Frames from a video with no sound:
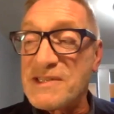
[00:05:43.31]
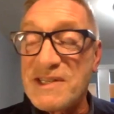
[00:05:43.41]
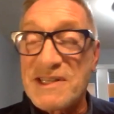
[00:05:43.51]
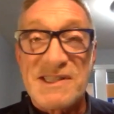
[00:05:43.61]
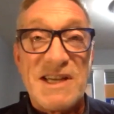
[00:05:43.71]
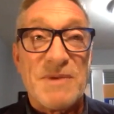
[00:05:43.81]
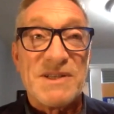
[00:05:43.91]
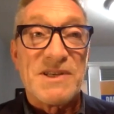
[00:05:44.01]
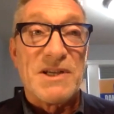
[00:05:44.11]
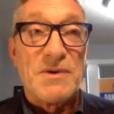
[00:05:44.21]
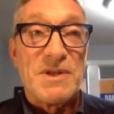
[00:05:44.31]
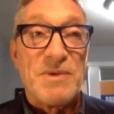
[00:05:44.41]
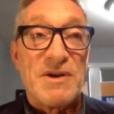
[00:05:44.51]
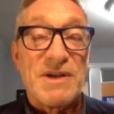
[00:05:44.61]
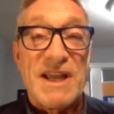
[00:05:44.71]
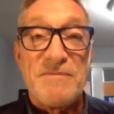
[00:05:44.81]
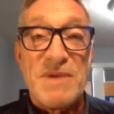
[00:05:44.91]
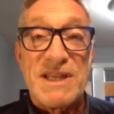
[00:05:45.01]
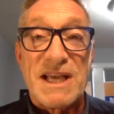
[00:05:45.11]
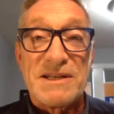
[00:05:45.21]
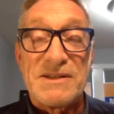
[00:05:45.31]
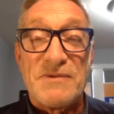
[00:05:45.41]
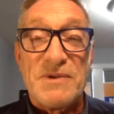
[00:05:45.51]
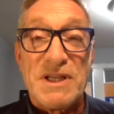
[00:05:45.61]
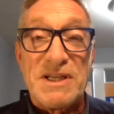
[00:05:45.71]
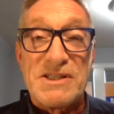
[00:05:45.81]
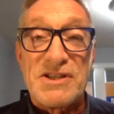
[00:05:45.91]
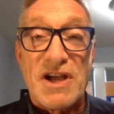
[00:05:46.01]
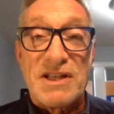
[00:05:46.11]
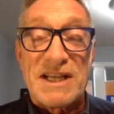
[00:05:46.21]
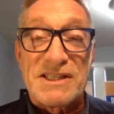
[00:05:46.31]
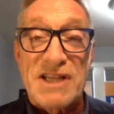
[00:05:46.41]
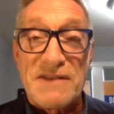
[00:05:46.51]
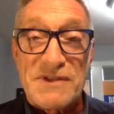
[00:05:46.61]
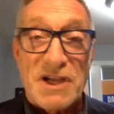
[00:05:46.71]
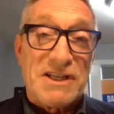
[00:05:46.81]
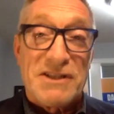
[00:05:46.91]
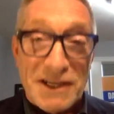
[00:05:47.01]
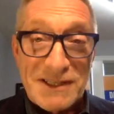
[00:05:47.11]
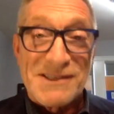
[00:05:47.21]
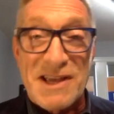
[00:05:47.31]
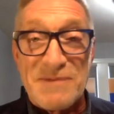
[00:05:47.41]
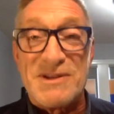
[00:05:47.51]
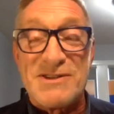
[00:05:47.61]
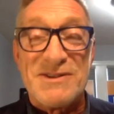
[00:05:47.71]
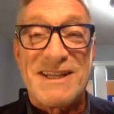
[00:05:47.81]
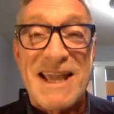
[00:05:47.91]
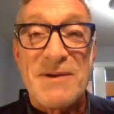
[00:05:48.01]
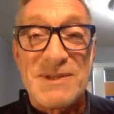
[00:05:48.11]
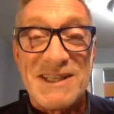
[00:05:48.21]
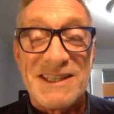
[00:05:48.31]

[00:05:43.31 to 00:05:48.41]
16 months ago, and the mayor gave me that that tough dotted line assignment to the county.